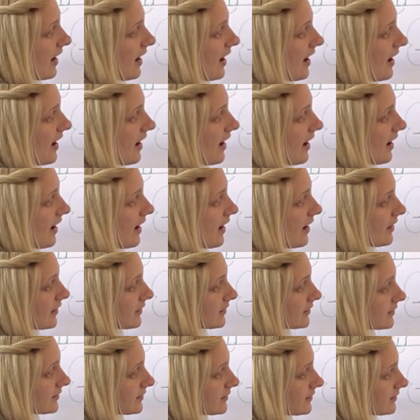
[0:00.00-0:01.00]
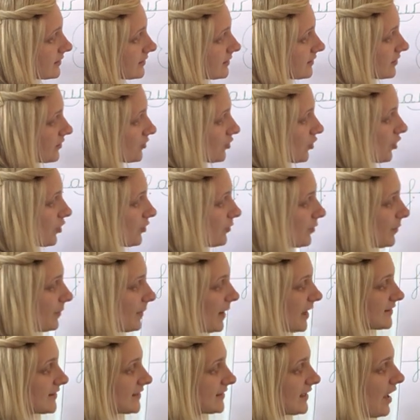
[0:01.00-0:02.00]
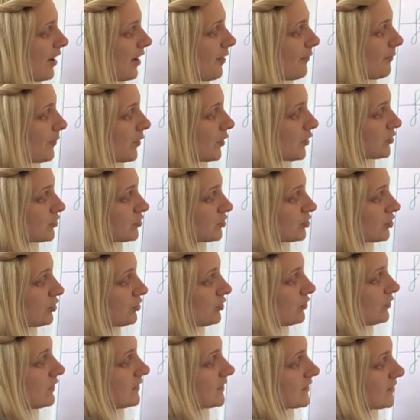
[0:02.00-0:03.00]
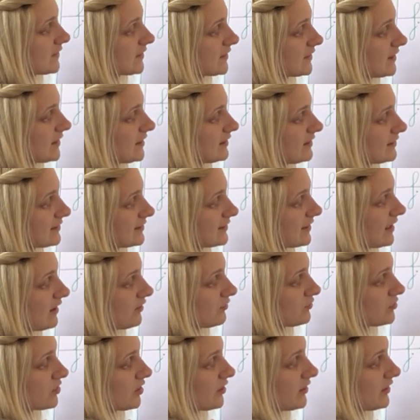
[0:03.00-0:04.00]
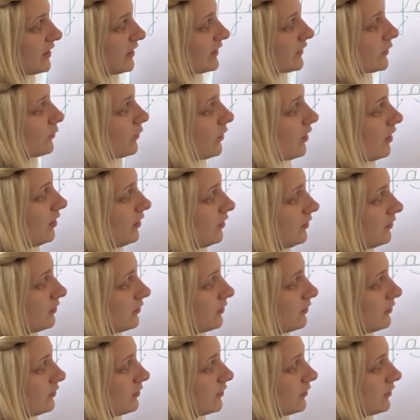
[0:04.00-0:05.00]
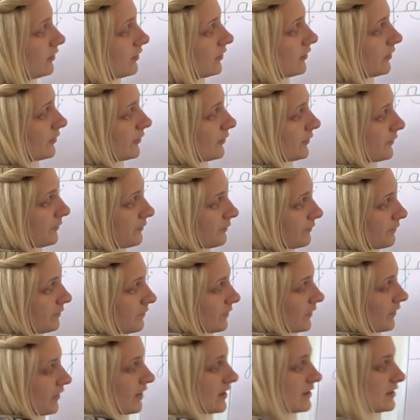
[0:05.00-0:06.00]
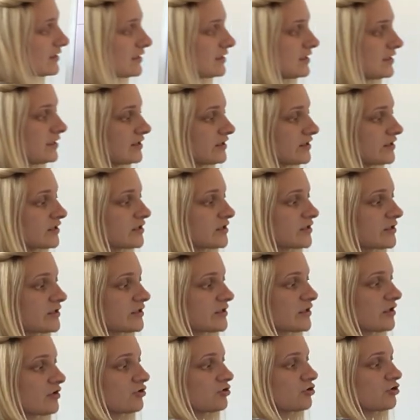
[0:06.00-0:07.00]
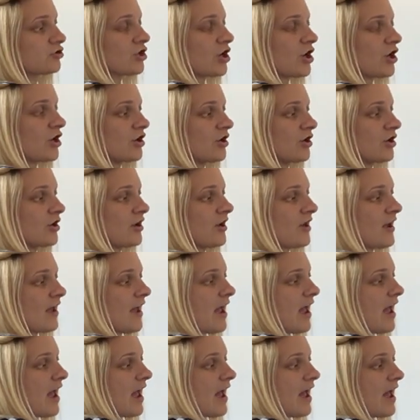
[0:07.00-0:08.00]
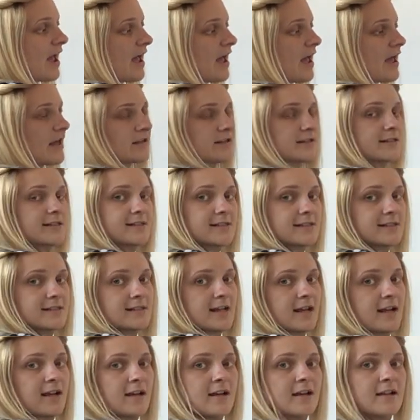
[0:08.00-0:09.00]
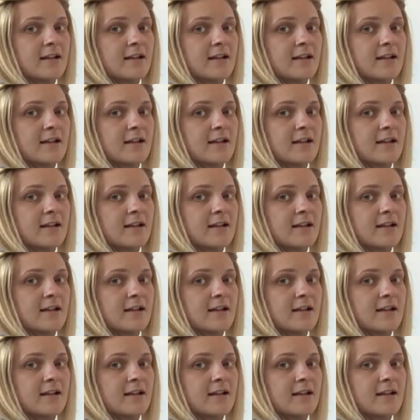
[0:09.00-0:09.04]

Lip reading: S. I'm going to put my sound button so you can see the sounds on this one. Ready? St. S.